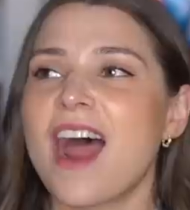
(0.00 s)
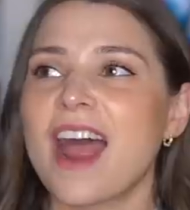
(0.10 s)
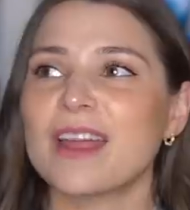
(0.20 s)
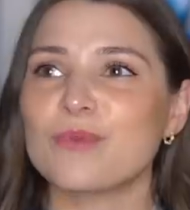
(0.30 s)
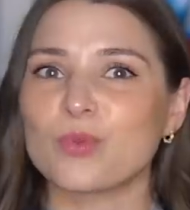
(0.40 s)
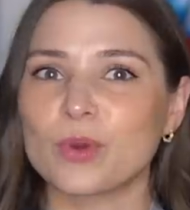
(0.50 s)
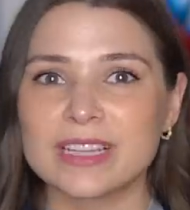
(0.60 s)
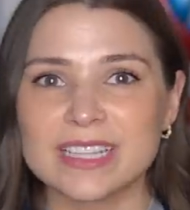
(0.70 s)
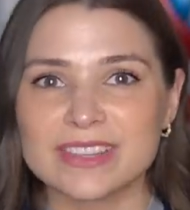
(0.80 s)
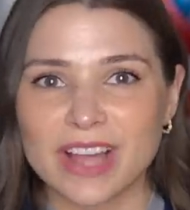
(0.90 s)
I
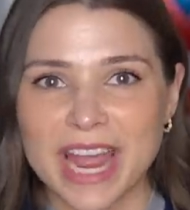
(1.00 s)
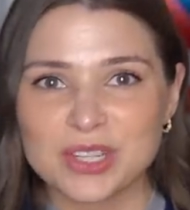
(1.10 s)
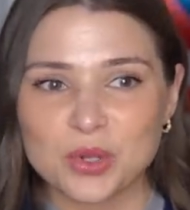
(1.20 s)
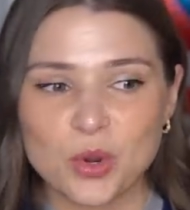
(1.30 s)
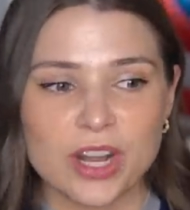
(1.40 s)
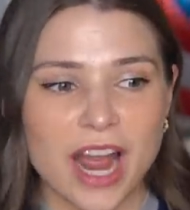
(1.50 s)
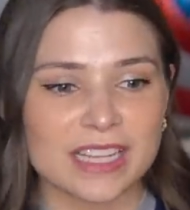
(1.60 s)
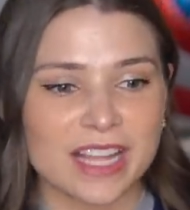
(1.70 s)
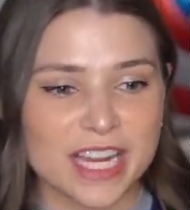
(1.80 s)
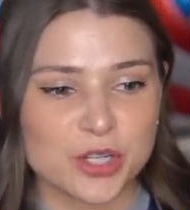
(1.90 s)
really liked Lorn.
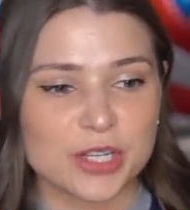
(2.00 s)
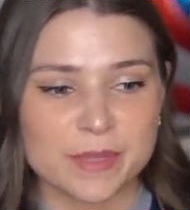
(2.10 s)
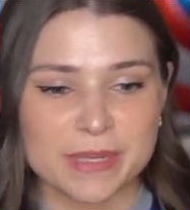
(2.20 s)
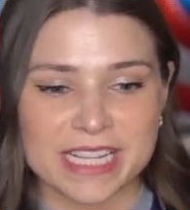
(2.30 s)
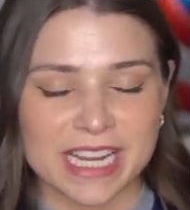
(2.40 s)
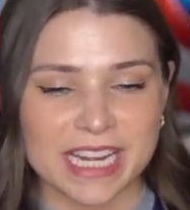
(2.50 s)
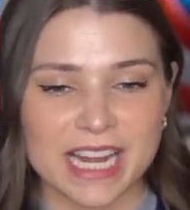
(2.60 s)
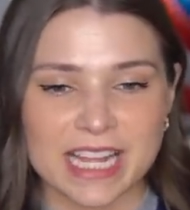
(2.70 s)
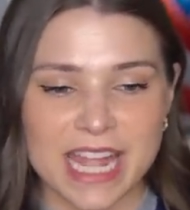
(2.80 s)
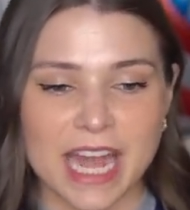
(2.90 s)
I liked her in the beginning.
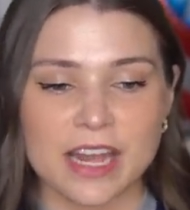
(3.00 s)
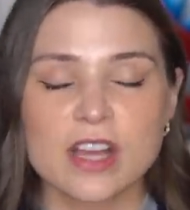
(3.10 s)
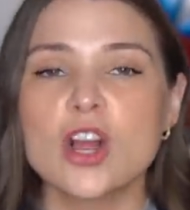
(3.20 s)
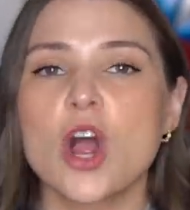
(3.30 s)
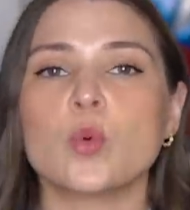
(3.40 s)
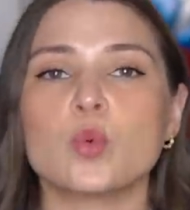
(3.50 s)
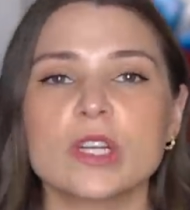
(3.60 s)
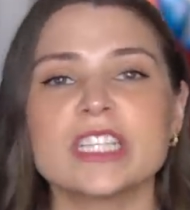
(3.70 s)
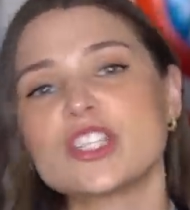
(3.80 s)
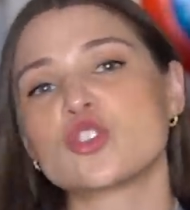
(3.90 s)
Again, a
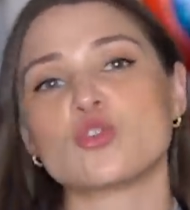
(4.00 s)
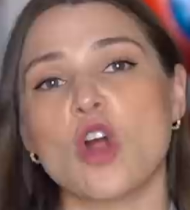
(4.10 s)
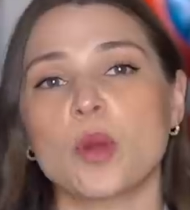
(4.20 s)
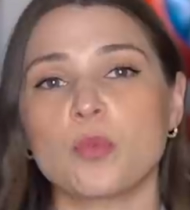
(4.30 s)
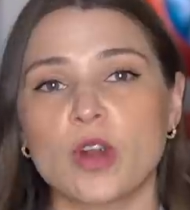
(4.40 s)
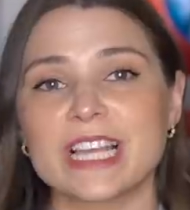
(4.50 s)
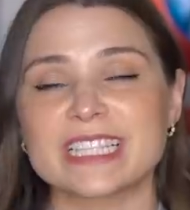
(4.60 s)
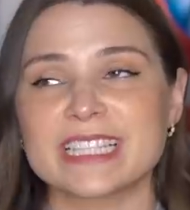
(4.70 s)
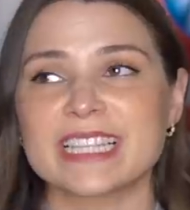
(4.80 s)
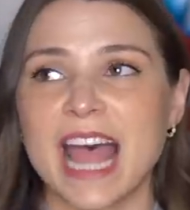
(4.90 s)
really strong
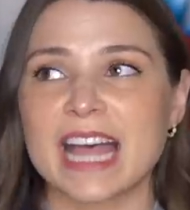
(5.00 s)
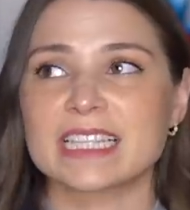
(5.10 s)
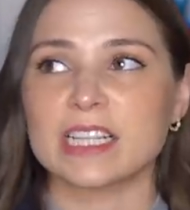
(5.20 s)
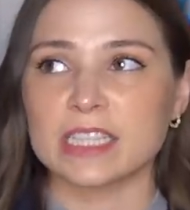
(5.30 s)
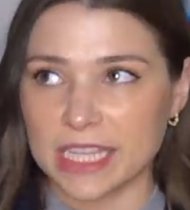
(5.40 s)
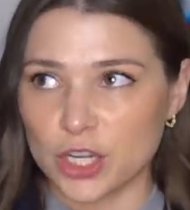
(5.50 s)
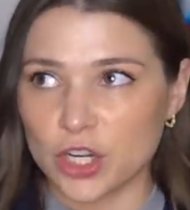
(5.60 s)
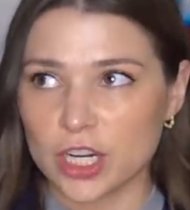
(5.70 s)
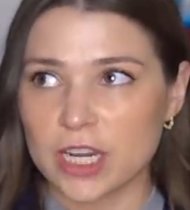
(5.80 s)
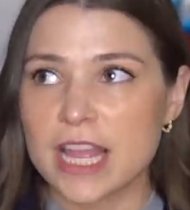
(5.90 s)
presence as a
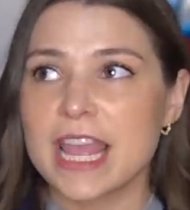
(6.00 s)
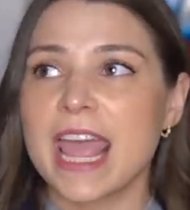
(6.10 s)
leader.